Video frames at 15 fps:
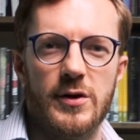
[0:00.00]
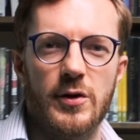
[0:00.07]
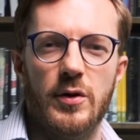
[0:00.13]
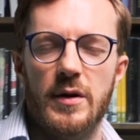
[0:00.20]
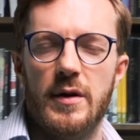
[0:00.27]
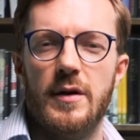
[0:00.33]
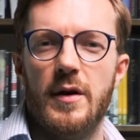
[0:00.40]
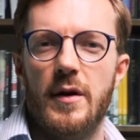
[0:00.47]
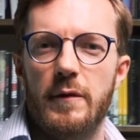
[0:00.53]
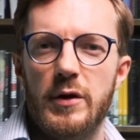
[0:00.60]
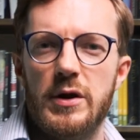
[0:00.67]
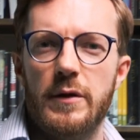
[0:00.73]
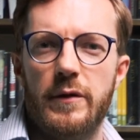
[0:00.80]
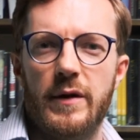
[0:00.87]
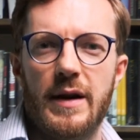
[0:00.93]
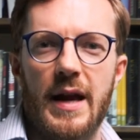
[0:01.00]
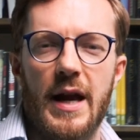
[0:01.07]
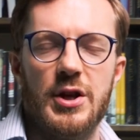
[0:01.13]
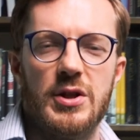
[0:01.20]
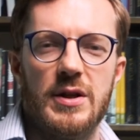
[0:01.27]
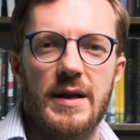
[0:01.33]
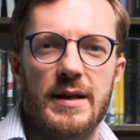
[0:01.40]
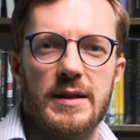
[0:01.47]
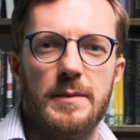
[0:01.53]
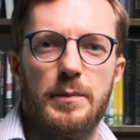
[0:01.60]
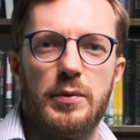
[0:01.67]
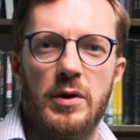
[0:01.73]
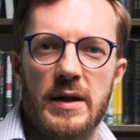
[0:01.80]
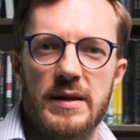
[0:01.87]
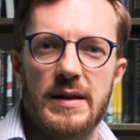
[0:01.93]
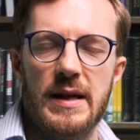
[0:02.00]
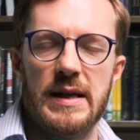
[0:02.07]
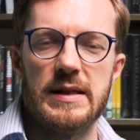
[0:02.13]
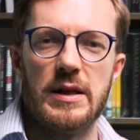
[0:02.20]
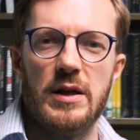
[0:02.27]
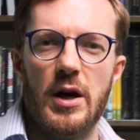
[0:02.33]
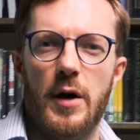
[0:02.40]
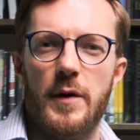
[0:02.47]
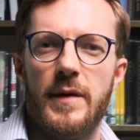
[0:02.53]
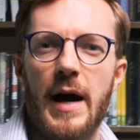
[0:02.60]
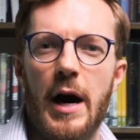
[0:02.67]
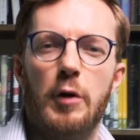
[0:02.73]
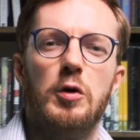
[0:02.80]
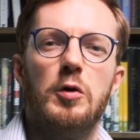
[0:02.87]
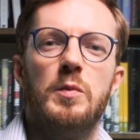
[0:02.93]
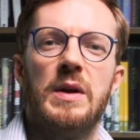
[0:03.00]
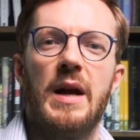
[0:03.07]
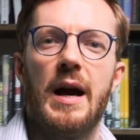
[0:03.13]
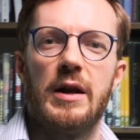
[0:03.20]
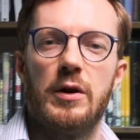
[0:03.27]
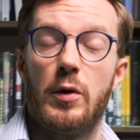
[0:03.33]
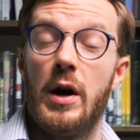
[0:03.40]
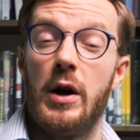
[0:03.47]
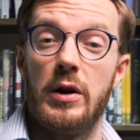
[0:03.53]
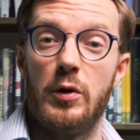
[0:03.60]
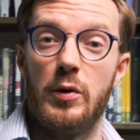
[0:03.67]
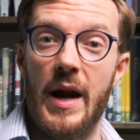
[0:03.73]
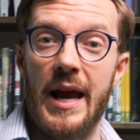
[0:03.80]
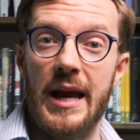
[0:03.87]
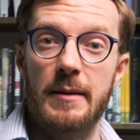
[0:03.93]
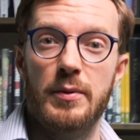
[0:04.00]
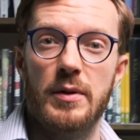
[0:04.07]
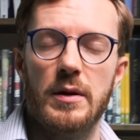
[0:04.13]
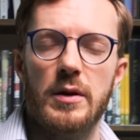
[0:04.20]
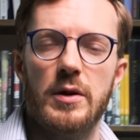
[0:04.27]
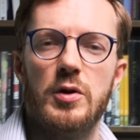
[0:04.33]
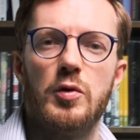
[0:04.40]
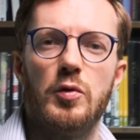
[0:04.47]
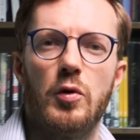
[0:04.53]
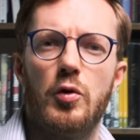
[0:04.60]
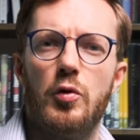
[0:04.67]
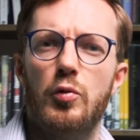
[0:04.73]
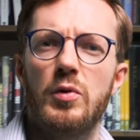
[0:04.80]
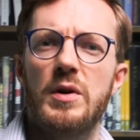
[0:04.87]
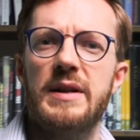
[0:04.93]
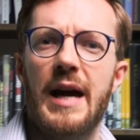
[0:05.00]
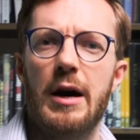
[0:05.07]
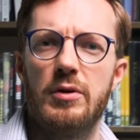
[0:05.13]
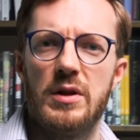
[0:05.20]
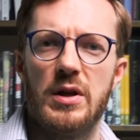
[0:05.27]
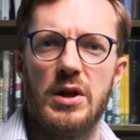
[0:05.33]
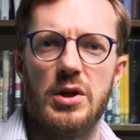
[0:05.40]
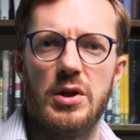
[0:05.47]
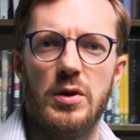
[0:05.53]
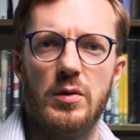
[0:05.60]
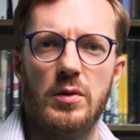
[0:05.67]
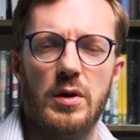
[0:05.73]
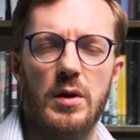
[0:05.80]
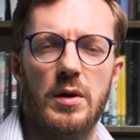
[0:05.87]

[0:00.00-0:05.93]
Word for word: So vitrification is a process of how you be you're, you're able to cool down tissue